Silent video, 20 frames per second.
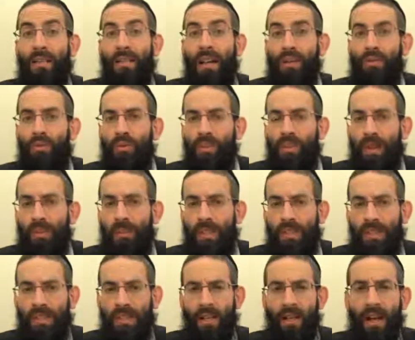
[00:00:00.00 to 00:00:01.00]
is not doing their
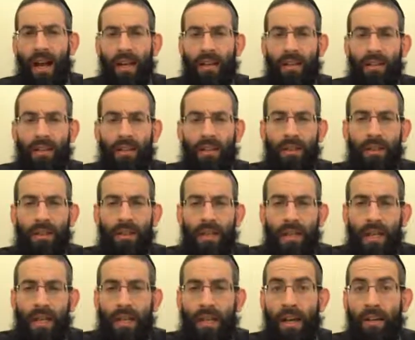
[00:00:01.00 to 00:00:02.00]
mitzvahs Ner Chanukah.
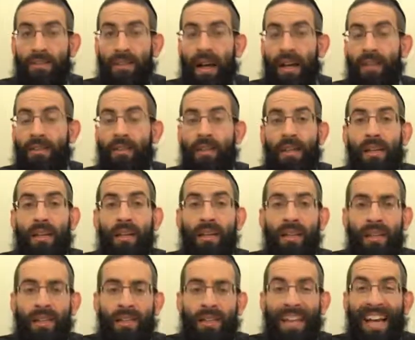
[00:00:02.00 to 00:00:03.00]
They have not
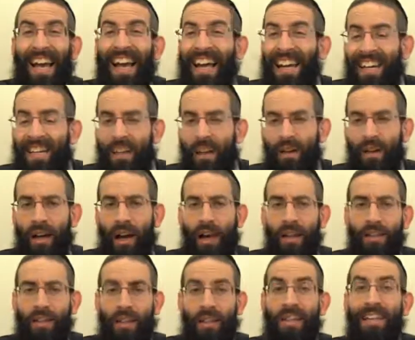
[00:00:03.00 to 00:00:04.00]
lit any Ner
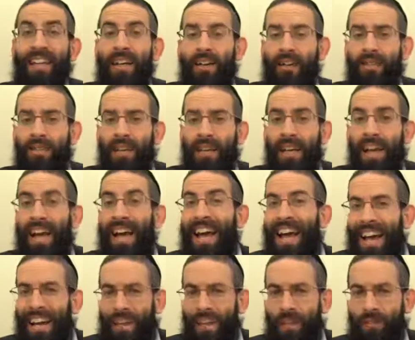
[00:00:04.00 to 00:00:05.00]
Chanukah near
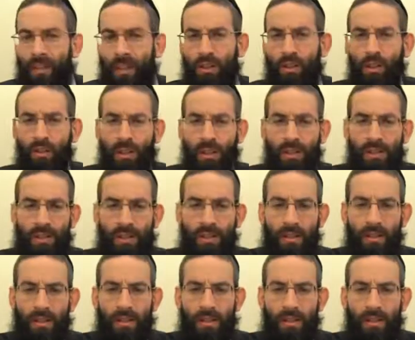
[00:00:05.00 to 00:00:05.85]
any of the doorways.